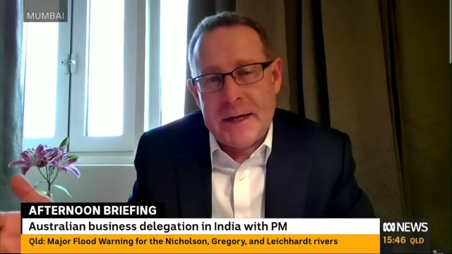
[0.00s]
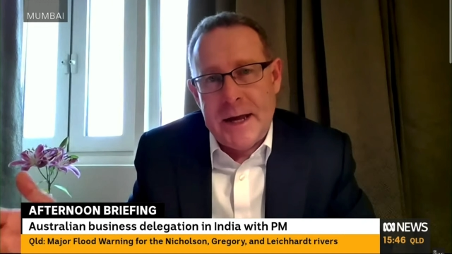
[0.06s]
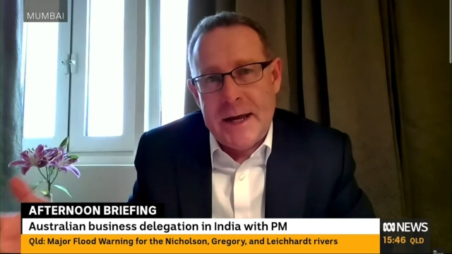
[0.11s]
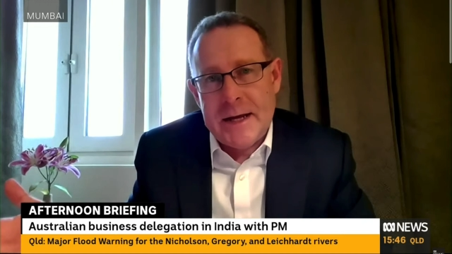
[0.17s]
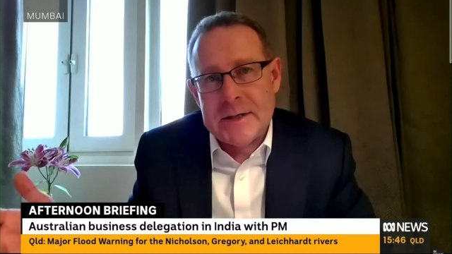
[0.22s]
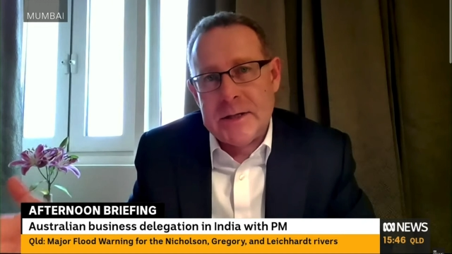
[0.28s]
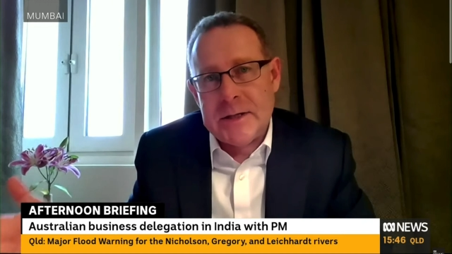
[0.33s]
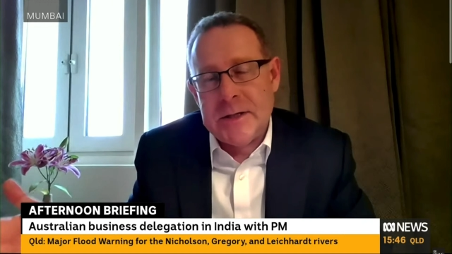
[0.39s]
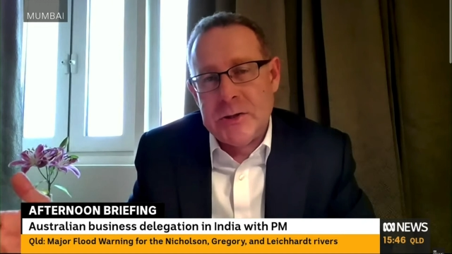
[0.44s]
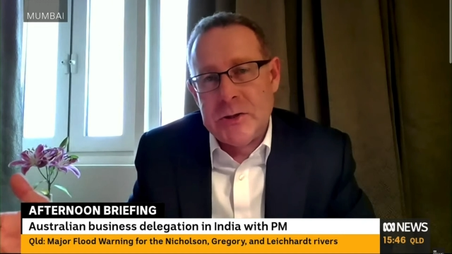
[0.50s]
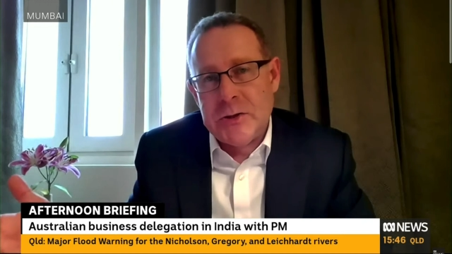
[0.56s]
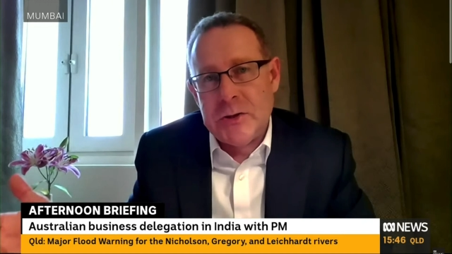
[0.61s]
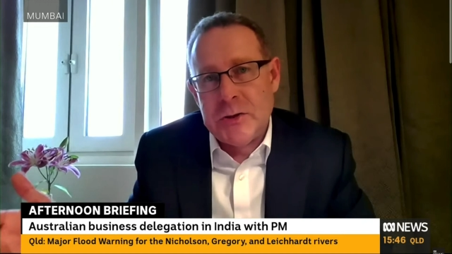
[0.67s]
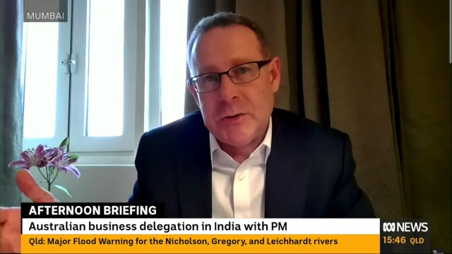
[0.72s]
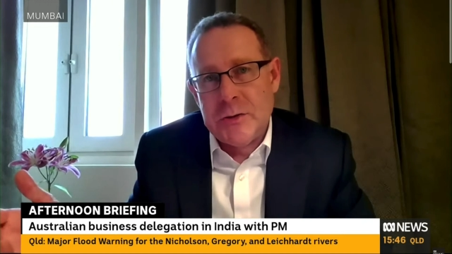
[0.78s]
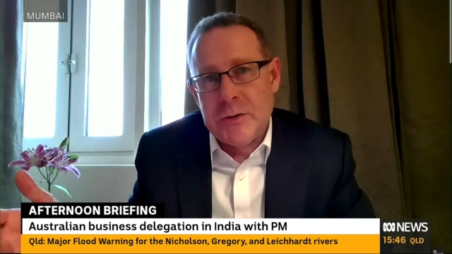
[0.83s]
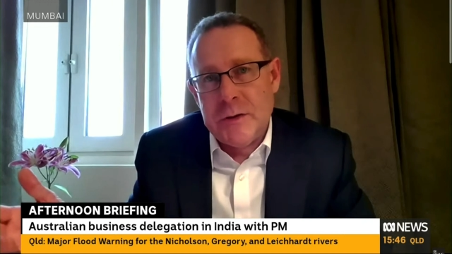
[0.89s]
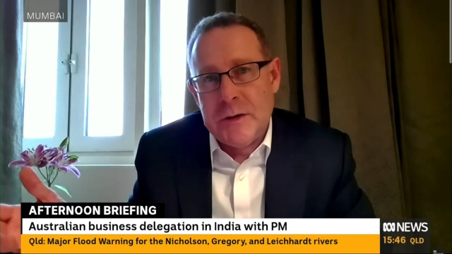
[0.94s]
access
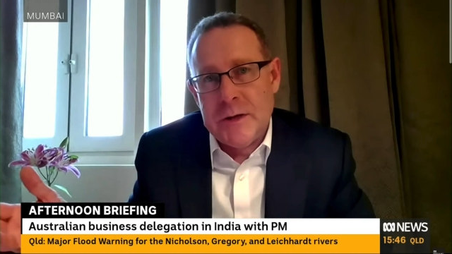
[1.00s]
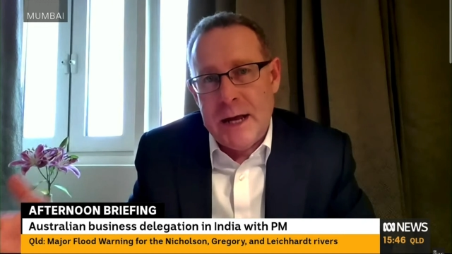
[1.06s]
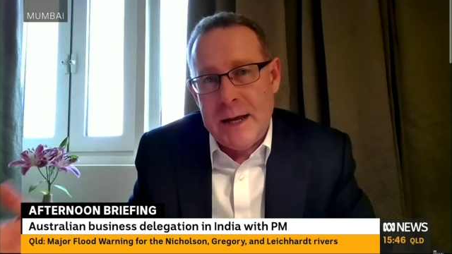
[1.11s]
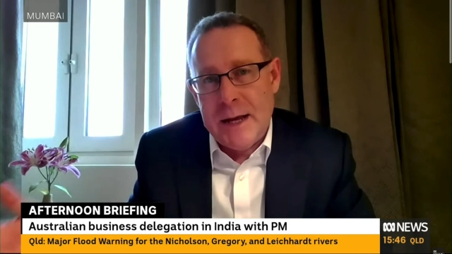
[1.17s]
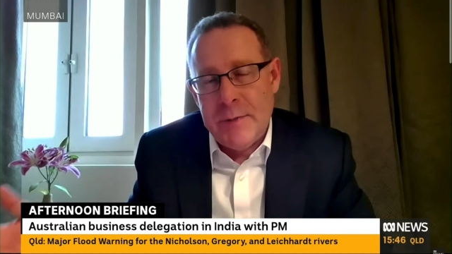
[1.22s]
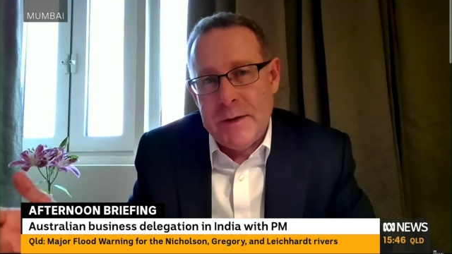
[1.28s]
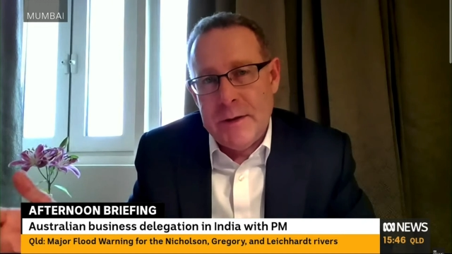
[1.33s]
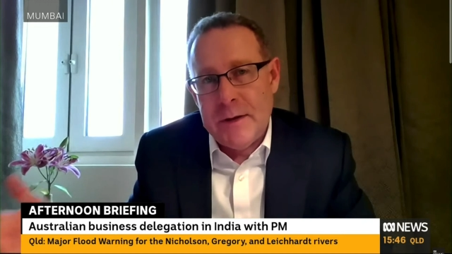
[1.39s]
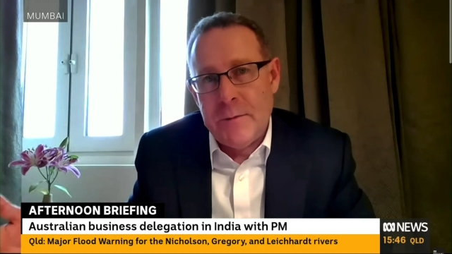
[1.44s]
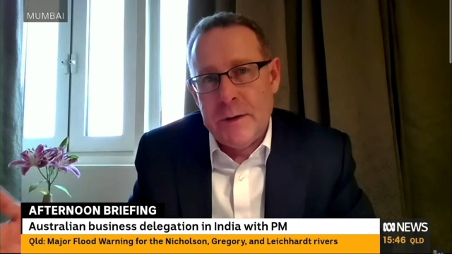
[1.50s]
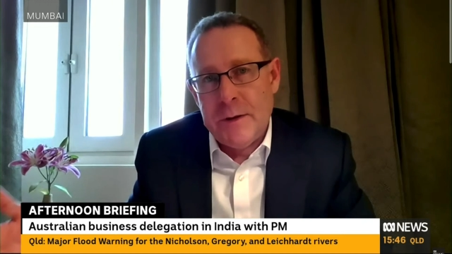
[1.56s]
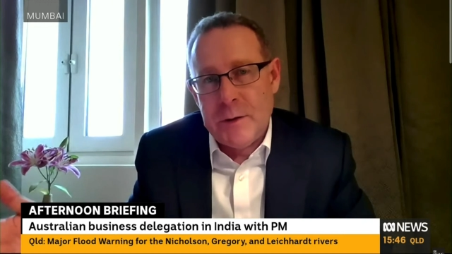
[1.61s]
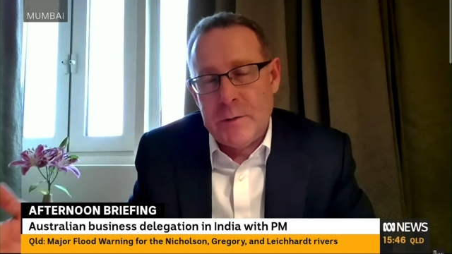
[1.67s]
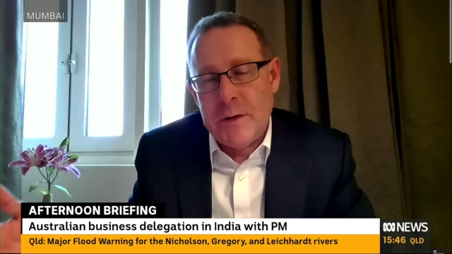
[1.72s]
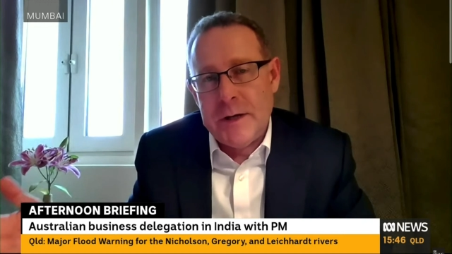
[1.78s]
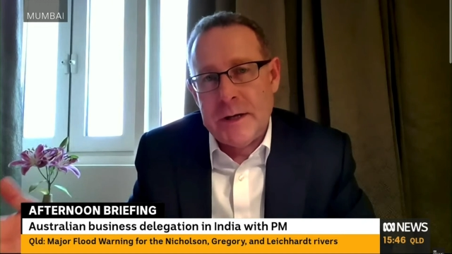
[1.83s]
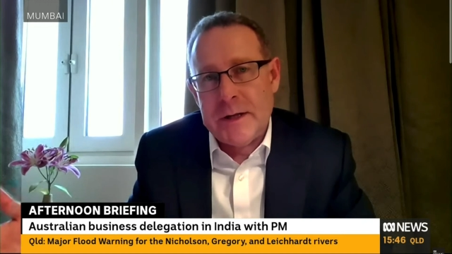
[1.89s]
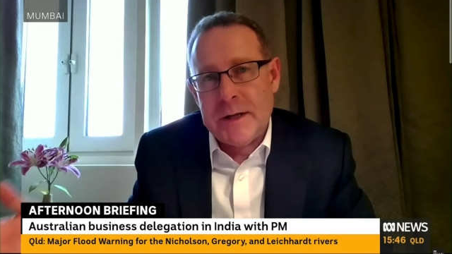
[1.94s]
to labour that we
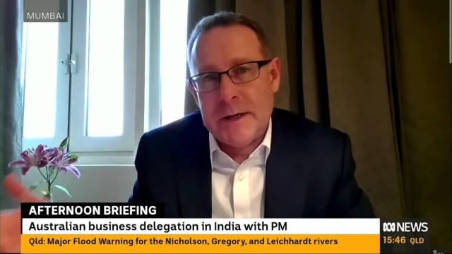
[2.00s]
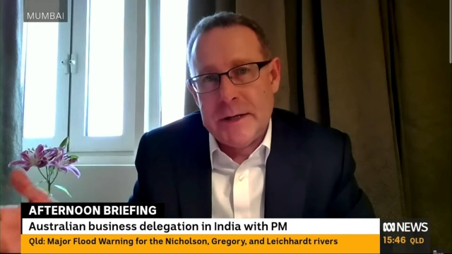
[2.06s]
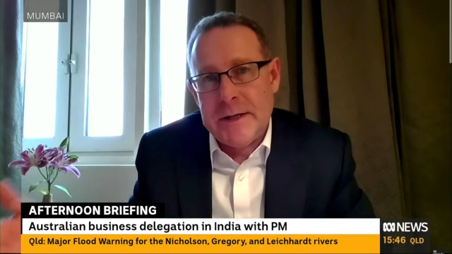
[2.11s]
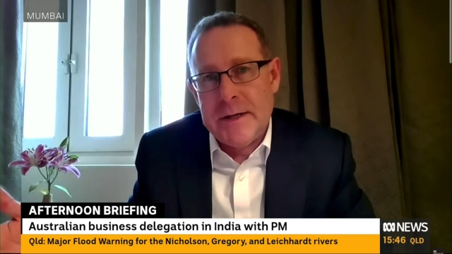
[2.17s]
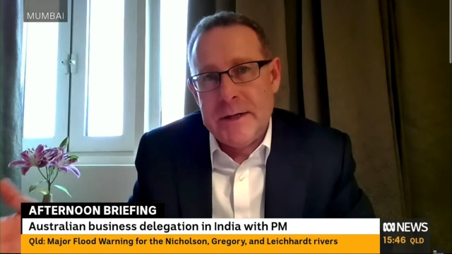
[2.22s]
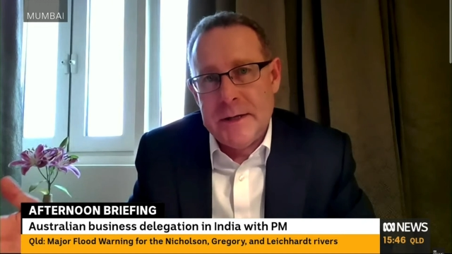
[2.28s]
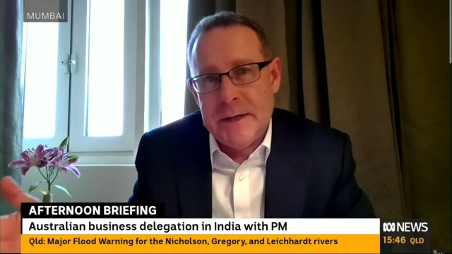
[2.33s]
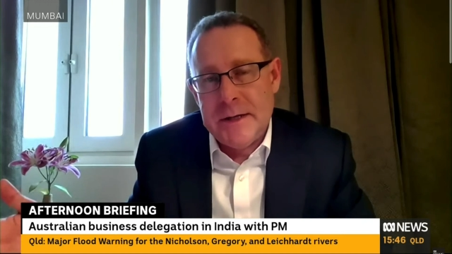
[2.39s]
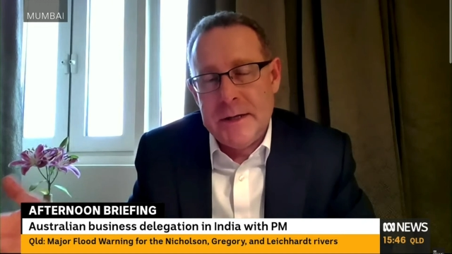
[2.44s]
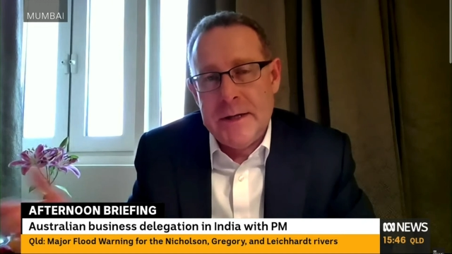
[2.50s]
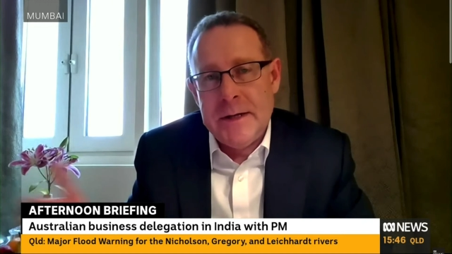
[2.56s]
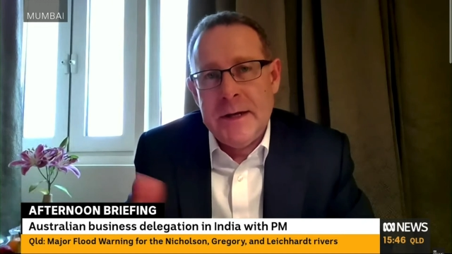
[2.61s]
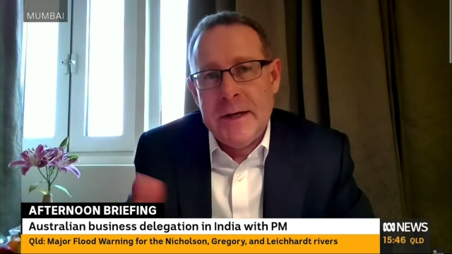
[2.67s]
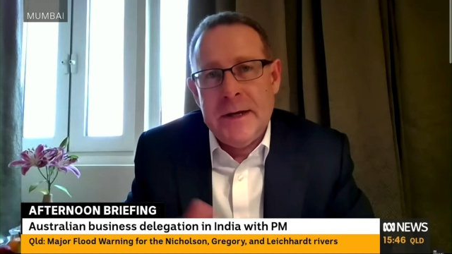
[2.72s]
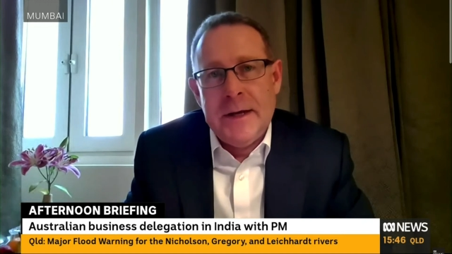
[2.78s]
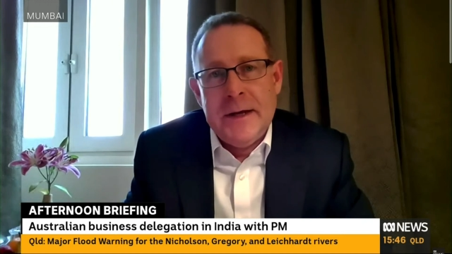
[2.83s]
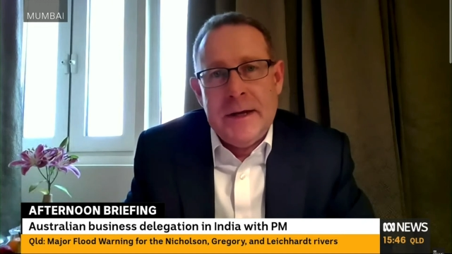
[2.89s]
critically need,